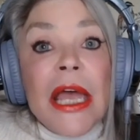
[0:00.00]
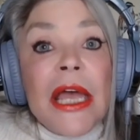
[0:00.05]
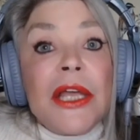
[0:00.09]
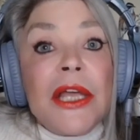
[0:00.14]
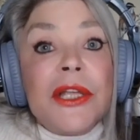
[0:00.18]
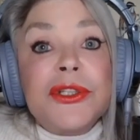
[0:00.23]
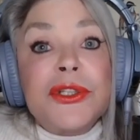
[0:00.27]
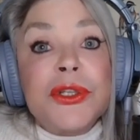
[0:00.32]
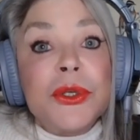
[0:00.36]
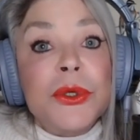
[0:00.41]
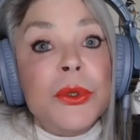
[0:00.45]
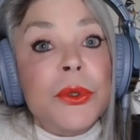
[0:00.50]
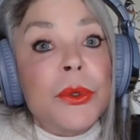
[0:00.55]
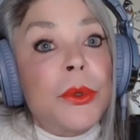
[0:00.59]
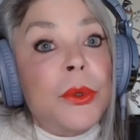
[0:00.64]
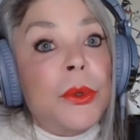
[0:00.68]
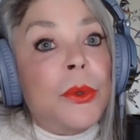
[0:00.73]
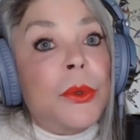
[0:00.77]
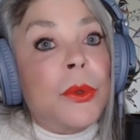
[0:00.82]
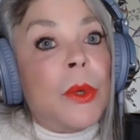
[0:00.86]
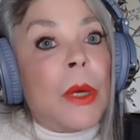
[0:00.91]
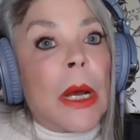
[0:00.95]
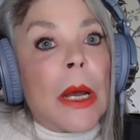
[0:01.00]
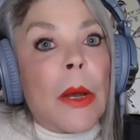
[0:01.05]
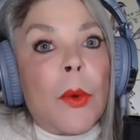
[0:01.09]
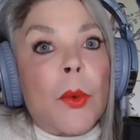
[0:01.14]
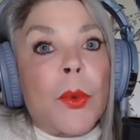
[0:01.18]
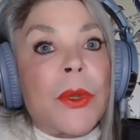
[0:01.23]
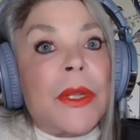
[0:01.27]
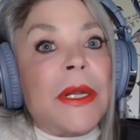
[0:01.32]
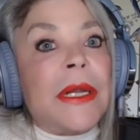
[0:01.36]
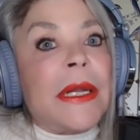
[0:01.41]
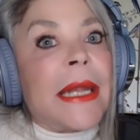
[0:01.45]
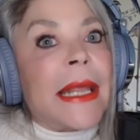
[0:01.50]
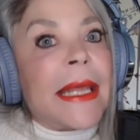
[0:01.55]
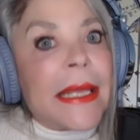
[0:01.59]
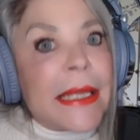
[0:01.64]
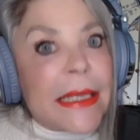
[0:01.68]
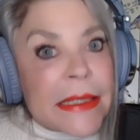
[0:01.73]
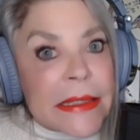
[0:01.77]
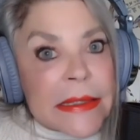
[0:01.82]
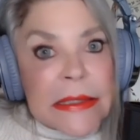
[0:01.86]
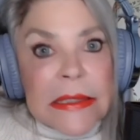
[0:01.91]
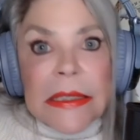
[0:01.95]
to
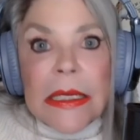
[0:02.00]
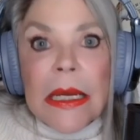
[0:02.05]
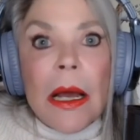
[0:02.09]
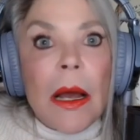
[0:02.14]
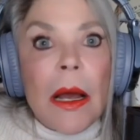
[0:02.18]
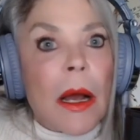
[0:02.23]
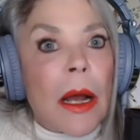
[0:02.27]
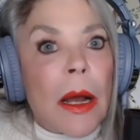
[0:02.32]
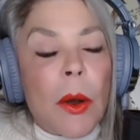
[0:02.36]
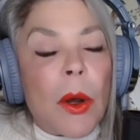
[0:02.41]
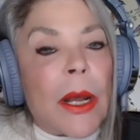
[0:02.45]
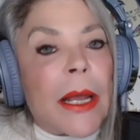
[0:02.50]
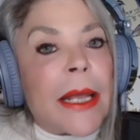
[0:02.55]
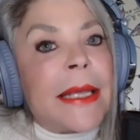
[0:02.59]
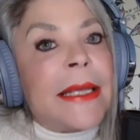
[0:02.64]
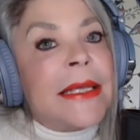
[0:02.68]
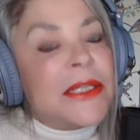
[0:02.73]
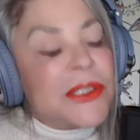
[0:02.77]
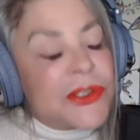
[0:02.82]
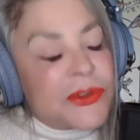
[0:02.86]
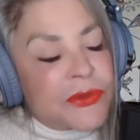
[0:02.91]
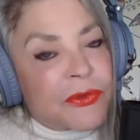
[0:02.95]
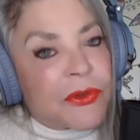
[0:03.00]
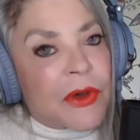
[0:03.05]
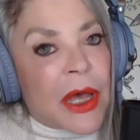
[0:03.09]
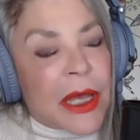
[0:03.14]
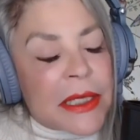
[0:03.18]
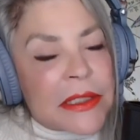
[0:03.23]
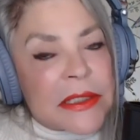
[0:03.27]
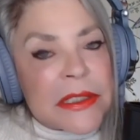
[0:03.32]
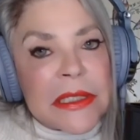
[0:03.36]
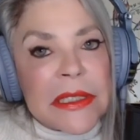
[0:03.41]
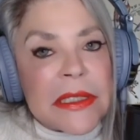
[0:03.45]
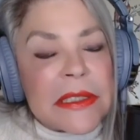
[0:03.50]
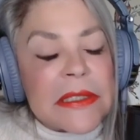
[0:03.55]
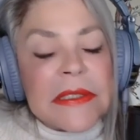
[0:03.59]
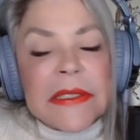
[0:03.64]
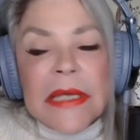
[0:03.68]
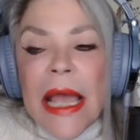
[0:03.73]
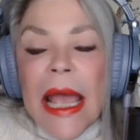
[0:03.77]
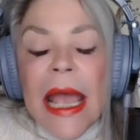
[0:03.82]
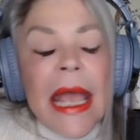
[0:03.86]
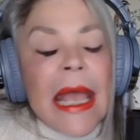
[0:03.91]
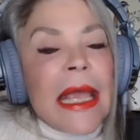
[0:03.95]
relate his
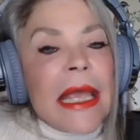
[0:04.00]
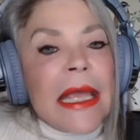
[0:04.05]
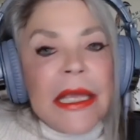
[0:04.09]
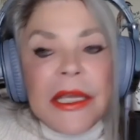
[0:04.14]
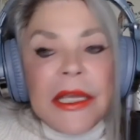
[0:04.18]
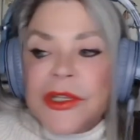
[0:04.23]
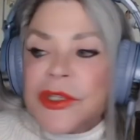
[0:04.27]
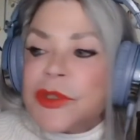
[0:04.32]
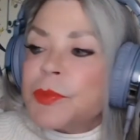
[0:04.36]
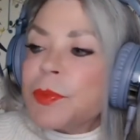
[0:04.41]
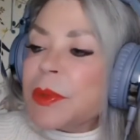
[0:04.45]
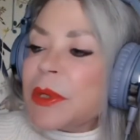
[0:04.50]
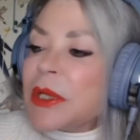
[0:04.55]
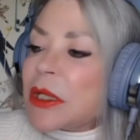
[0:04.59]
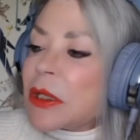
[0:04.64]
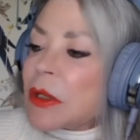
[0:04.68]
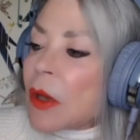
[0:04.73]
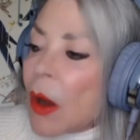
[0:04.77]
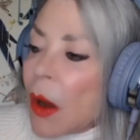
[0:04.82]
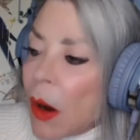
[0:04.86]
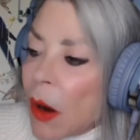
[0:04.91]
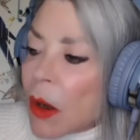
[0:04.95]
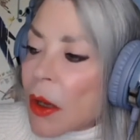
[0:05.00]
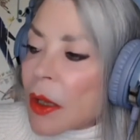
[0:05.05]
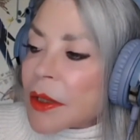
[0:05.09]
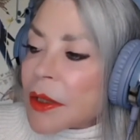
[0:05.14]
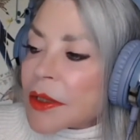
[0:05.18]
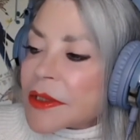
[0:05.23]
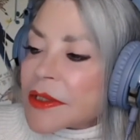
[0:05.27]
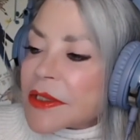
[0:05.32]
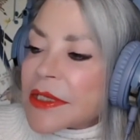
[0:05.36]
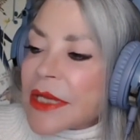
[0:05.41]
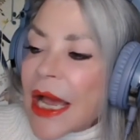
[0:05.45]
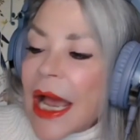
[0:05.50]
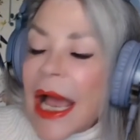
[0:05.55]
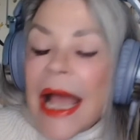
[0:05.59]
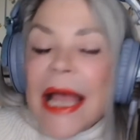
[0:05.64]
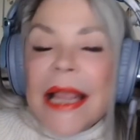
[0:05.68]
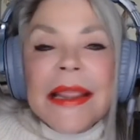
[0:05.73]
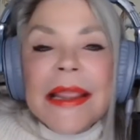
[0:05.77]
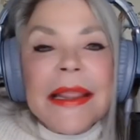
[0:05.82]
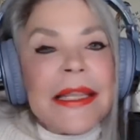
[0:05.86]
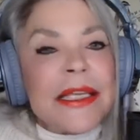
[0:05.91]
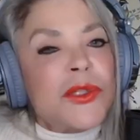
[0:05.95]
findings, is because
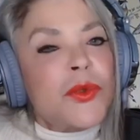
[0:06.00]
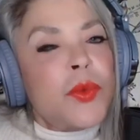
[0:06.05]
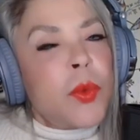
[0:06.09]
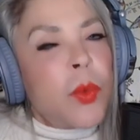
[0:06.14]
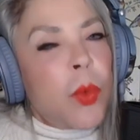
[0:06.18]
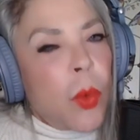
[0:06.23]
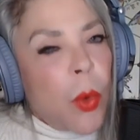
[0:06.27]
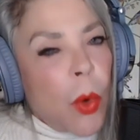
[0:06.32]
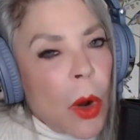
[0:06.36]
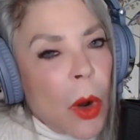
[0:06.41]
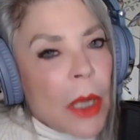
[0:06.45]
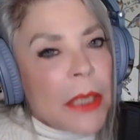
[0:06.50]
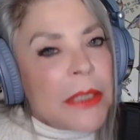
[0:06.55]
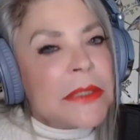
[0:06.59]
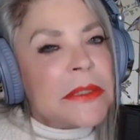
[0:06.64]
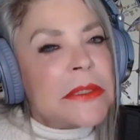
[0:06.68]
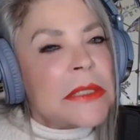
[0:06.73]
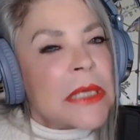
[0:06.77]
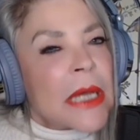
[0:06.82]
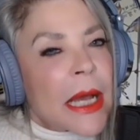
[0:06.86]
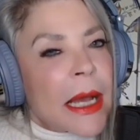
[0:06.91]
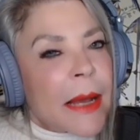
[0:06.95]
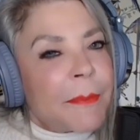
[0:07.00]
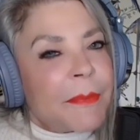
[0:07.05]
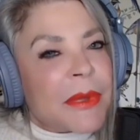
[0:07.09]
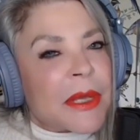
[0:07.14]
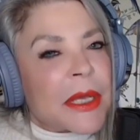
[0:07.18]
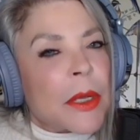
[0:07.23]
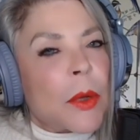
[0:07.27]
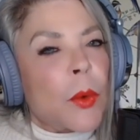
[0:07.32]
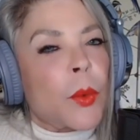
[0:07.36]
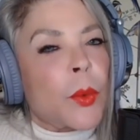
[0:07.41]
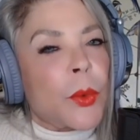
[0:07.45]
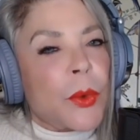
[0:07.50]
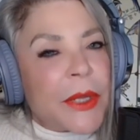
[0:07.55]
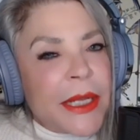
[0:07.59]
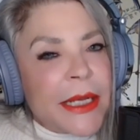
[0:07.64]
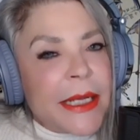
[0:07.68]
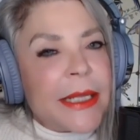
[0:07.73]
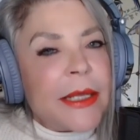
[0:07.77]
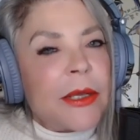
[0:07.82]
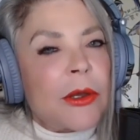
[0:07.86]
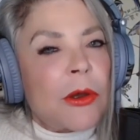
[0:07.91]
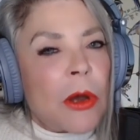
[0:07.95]
this one topic
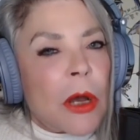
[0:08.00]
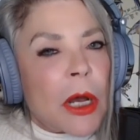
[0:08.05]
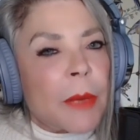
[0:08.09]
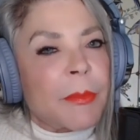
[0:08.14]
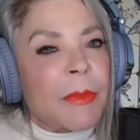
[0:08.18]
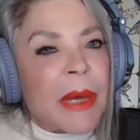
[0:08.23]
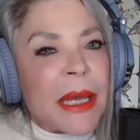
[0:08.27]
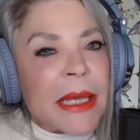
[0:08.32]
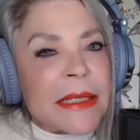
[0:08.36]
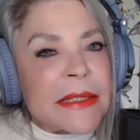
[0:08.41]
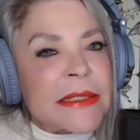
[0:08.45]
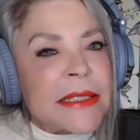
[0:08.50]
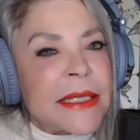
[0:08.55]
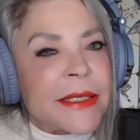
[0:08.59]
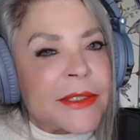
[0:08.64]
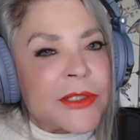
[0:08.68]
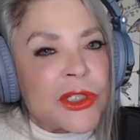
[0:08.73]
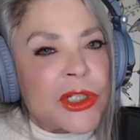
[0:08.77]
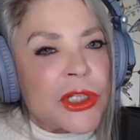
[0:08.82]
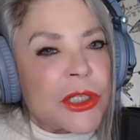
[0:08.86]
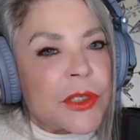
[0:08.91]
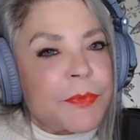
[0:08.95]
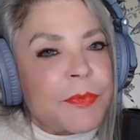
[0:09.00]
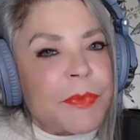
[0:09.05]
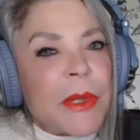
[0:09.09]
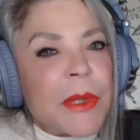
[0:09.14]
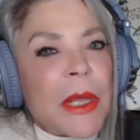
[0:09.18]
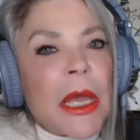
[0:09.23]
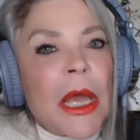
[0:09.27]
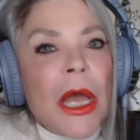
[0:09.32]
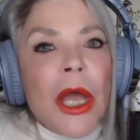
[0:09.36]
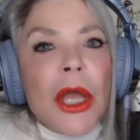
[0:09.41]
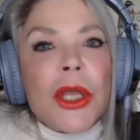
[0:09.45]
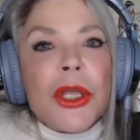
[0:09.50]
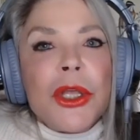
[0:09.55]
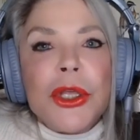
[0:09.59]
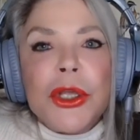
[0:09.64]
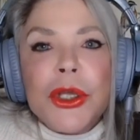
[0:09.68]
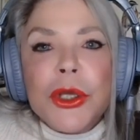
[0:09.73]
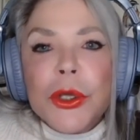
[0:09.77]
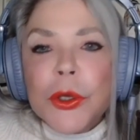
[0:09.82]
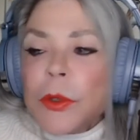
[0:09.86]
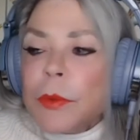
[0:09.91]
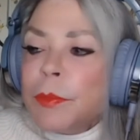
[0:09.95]
really caught my attention.
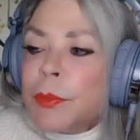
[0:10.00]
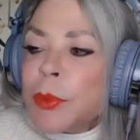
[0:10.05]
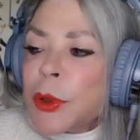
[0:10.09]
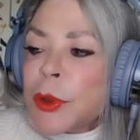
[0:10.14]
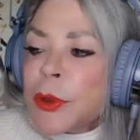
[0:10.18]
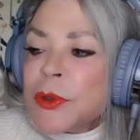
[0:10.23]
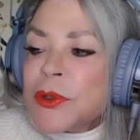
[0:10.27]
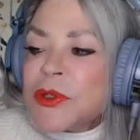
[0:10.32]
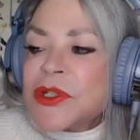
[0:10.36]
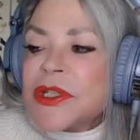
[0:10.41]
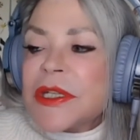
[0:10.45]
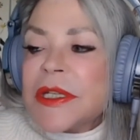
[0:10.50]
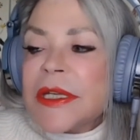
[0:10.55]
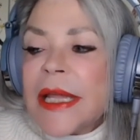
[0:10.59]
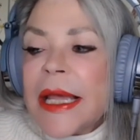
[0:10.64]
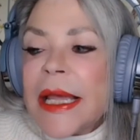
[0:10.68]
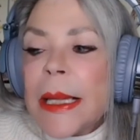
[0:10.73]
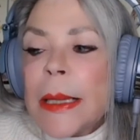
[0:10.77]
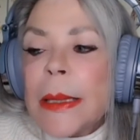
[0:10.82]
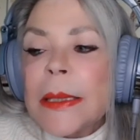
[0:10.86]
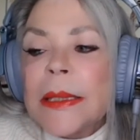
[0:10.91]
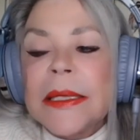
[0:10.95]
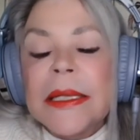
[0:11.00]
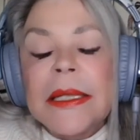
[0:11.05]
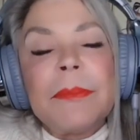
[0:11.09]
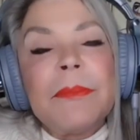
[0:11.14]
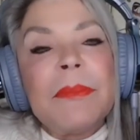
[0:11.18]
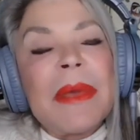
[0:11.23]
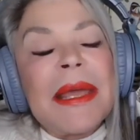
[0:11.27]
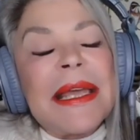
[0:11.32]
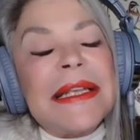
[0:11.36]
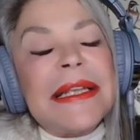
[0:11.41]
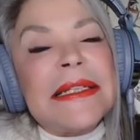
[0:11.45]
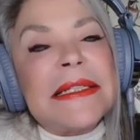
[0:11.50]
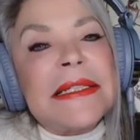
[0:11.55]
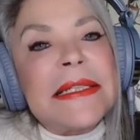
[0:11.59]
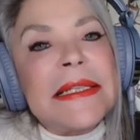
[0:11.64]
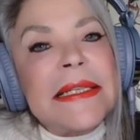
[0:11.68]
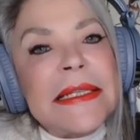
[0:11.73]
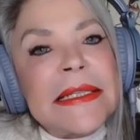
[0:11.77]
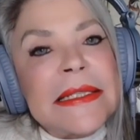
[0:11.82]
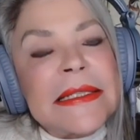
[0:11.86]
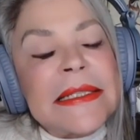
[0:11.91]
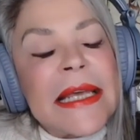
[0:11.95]
Your personality may
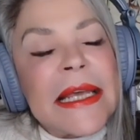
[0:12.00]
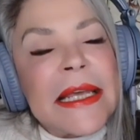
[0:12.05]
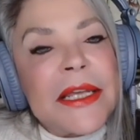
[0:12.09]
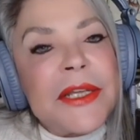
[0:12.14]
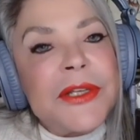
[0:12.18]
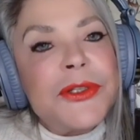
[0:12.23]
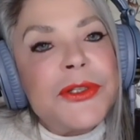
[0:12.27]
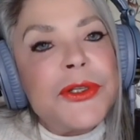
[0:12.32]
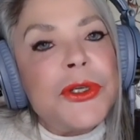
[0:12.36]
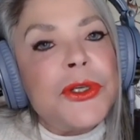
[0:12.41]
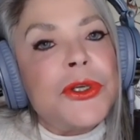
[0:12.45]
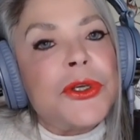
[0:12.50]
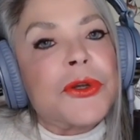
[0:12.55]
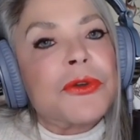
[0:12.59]
dictate your